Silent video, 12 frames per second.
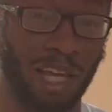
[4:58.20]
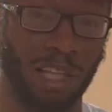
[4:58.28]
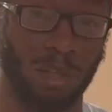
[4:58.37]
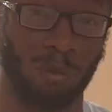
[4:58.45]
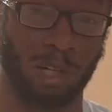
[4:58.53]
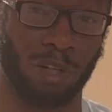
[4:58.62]
And
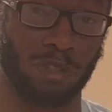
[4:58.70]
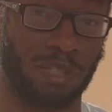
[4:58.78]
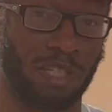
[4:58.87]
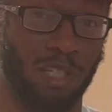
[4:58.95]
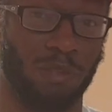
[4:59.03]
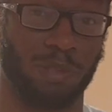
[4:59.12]
then when I was
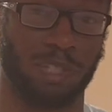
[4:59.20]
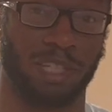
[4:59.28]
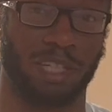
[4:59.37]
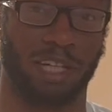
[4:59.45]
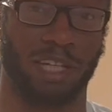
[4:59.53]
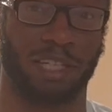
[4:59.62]
hitting with
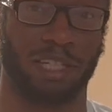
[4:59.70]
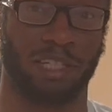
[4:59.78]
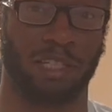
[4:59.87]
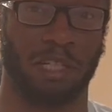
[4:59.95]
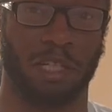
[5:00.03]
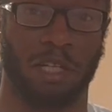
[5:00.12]
it, I
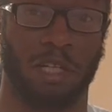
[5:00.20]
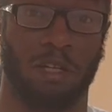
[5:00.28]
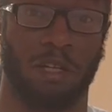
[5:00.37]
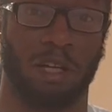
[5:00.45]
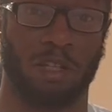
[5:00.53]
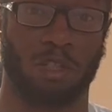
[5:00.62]
could
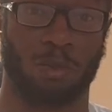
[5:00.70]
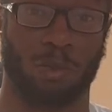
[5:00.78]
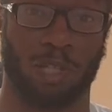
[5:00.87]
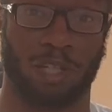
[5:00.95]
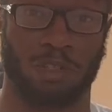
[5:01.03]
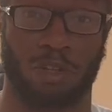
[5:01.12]

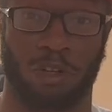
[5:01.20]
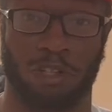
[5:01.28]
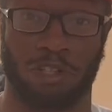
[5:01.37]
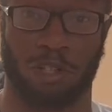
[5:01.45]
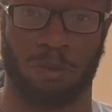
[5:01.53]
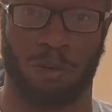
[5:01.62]
swing as hard
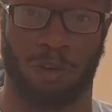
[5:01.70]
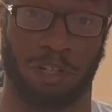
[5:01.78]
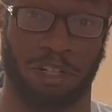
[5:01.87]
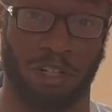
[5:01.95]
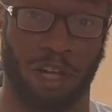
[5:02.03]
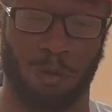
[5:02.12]
as I
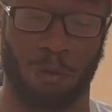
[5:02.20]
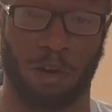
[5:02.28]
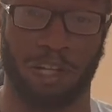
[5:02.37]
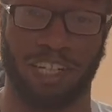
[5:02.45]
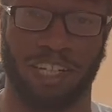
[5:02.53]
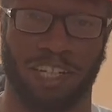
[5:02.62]

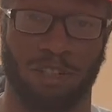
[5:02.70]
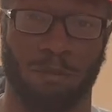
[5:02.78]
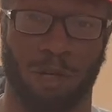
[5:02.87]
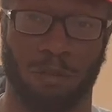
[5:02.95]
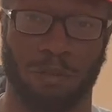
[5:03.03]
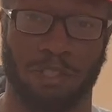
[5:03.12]
wanted, and the
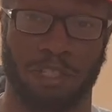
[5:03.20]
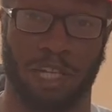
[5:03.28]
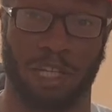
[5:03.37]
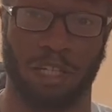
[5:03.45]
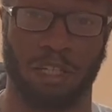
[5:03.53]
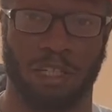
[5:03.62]
ball would
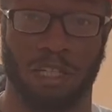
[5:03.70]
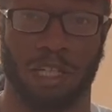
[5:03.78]
stay in.